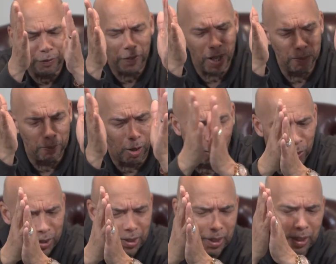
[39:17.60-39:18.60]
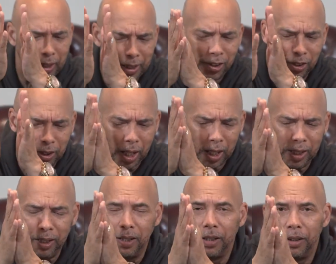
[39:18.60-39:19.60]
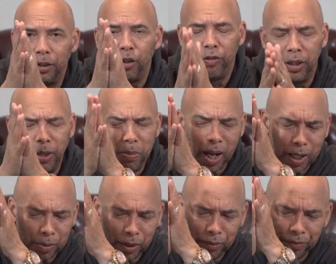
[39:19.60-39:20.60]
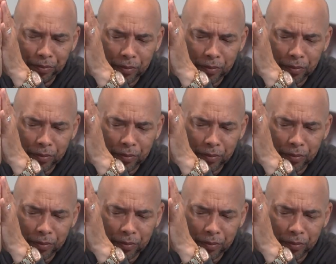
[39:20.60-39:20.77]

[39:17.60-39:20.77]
to find moments in each day to read the Bible.